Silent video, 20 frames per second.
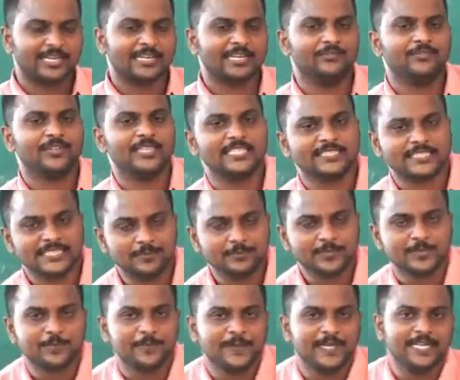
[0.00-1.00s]
run with
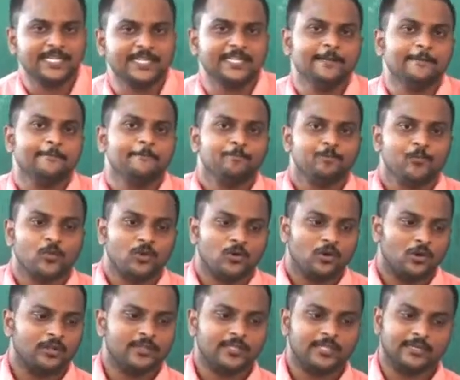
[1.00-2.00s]
some speed
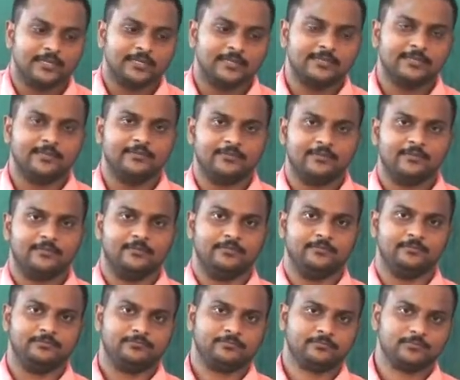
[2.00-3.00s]
on the
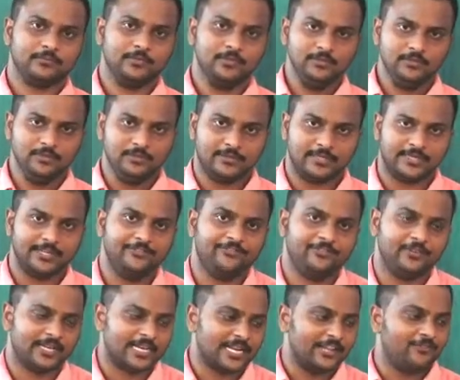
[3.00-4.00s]
dry
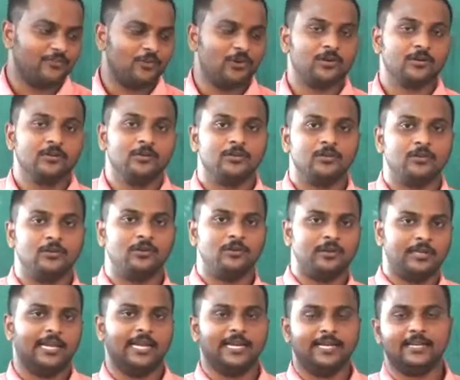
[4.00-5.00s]
floor,
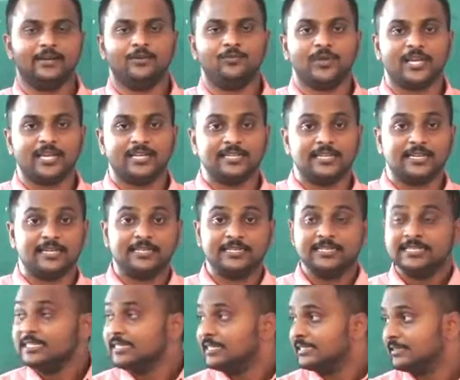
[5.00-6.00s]
and we
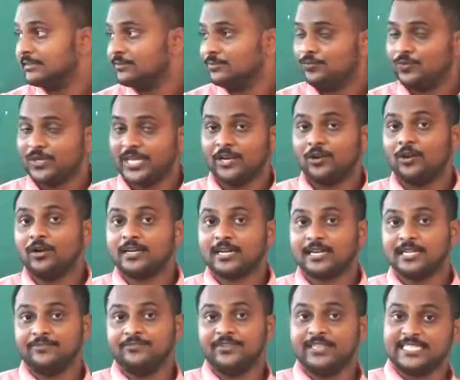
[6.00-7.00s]
cannot
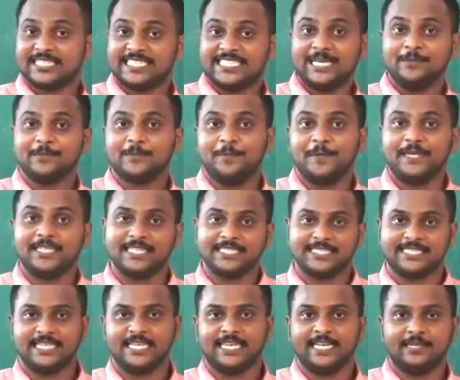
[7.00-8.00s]
run with the same speed in
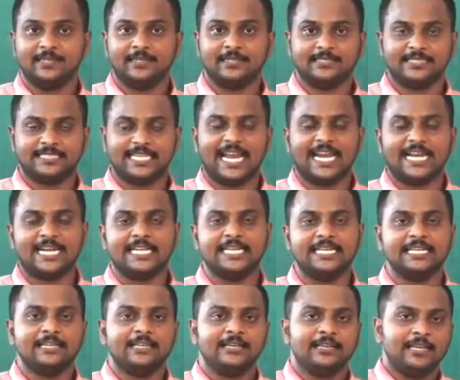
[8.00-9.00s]
the same
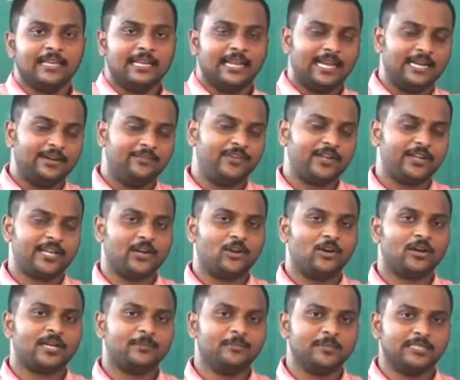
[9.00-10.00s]
sand, and we
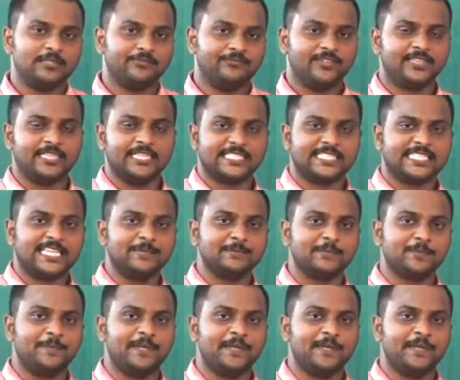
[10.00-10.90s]
cannot run with the same